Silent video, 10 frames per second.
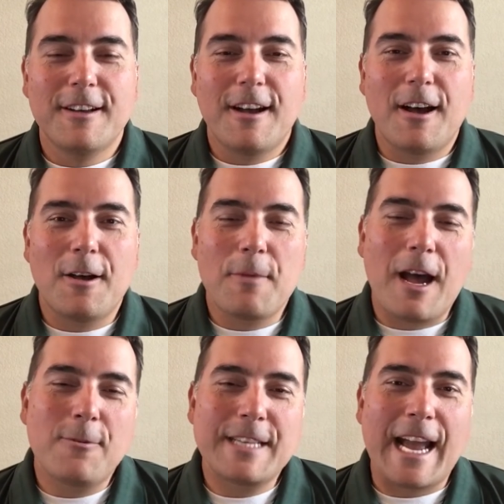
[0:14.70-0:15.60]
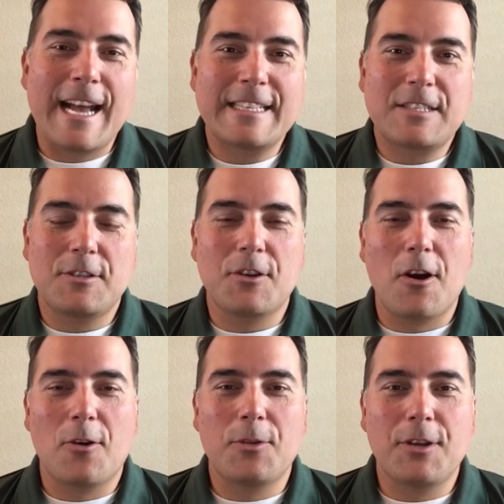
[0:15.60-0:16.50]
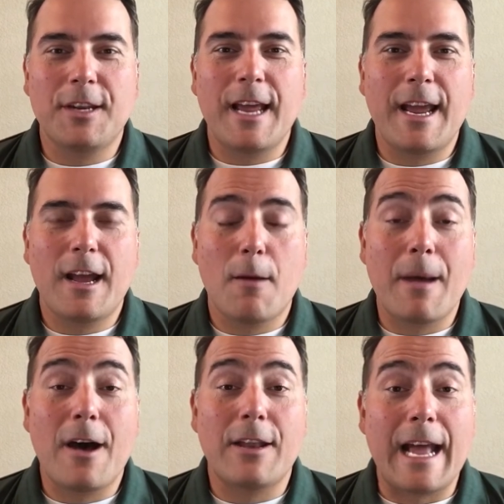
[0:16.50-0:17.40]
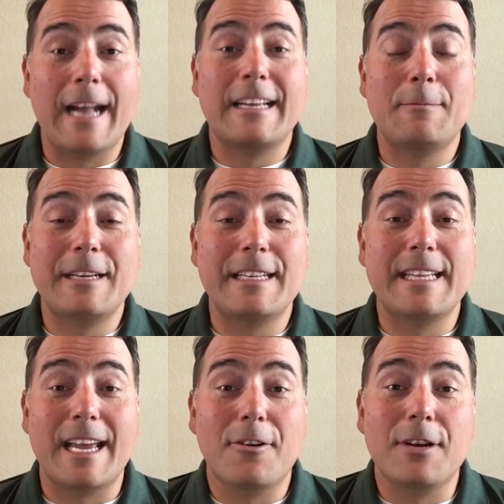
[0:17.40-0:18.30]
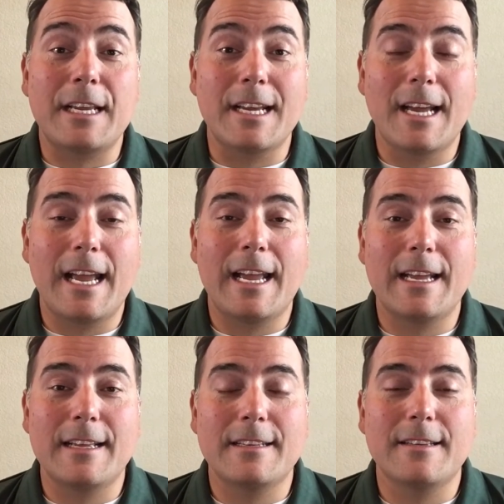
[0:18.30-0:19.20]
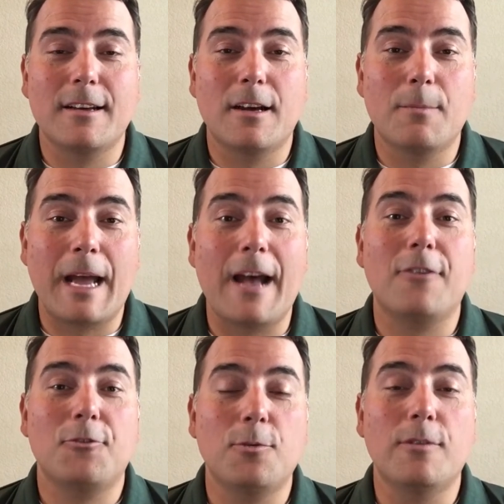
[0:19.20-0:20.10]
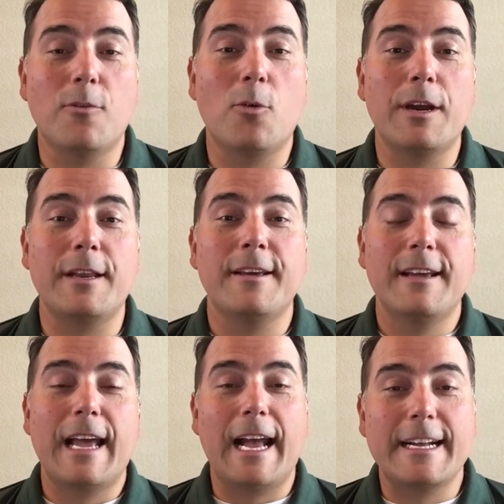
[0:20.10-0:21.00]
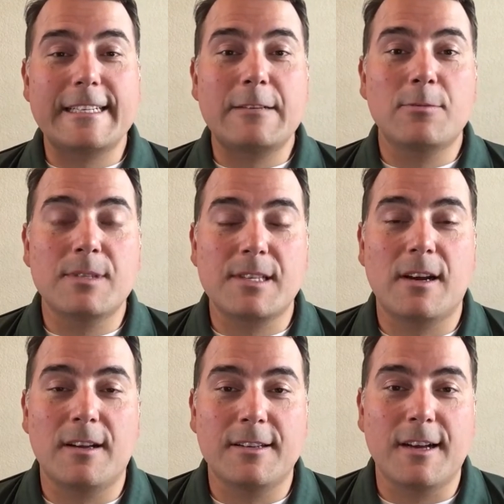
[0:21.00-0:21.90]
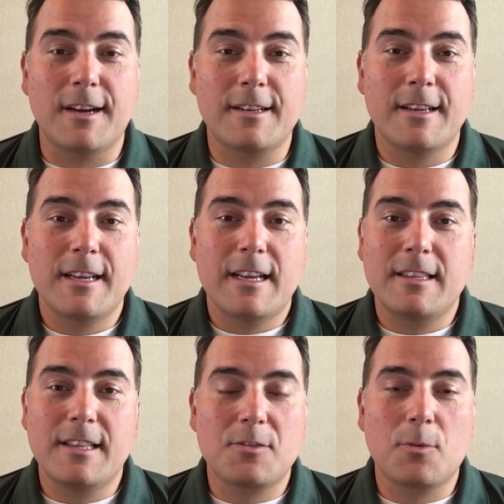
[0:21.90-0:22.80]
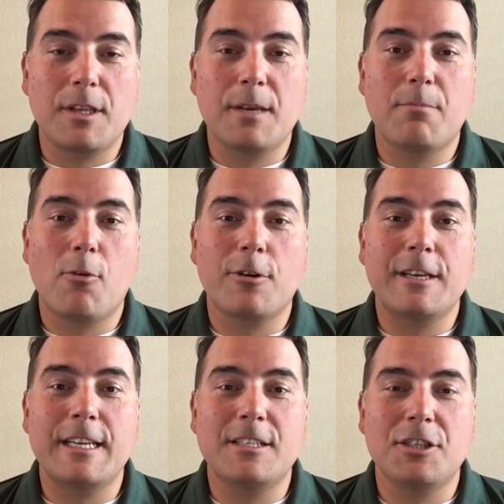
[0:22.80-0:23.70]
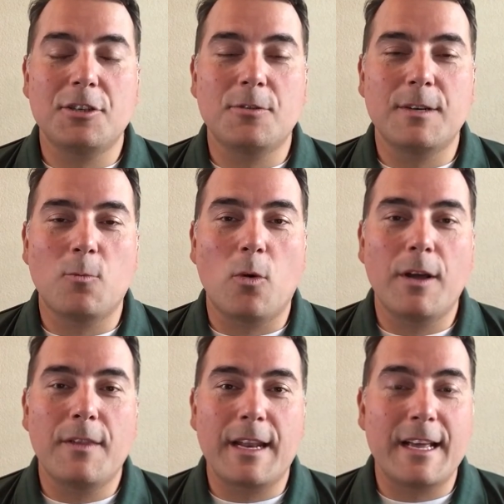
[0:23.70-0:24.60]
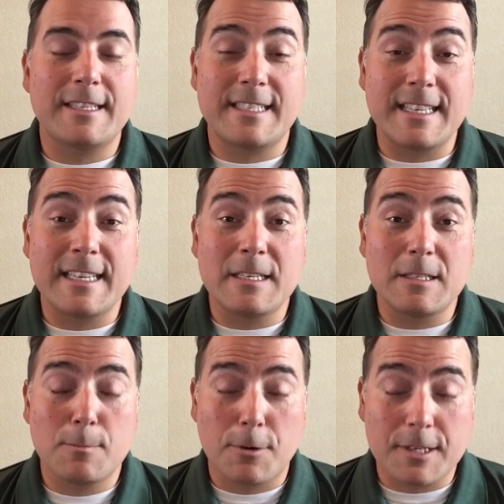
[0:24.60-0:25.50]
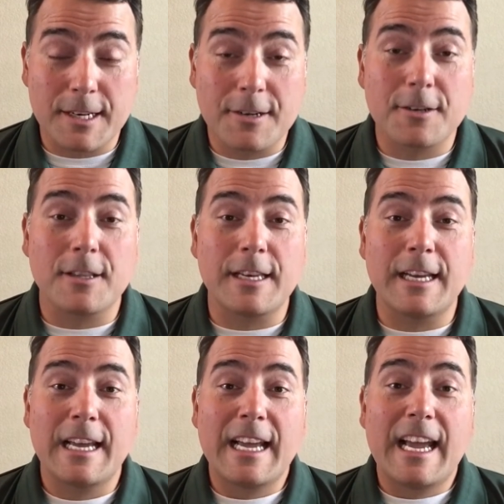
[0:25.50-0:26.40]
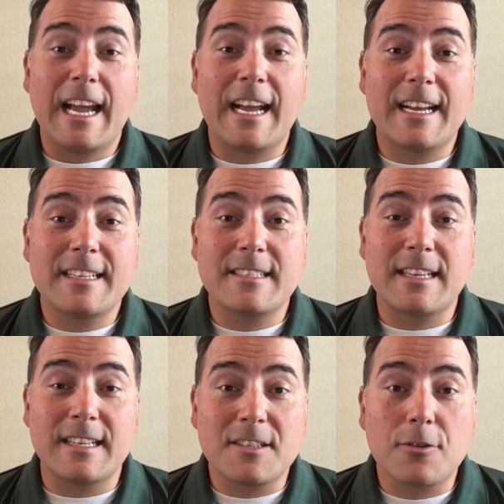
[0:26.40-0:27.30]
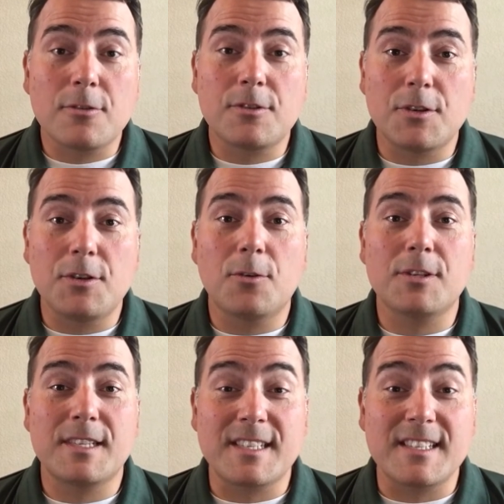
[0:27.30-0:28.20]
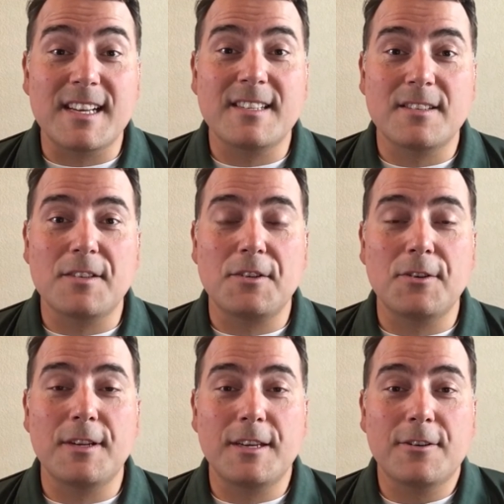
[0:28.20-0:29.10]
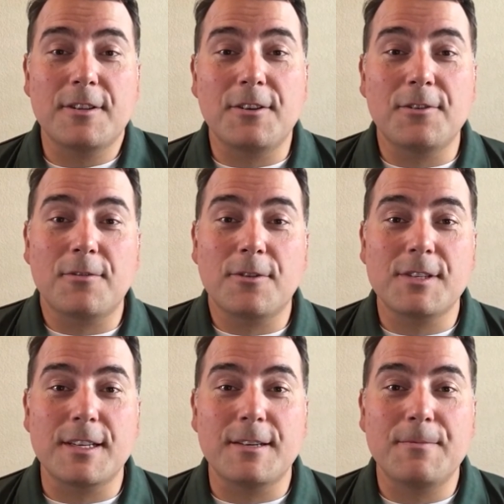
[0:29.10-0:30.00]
I was asked to talk with you today about academic integrity and how to avoid academic misconduct. I think it's a really important issue and one that I see particularly as integral to your success as a student here at the university.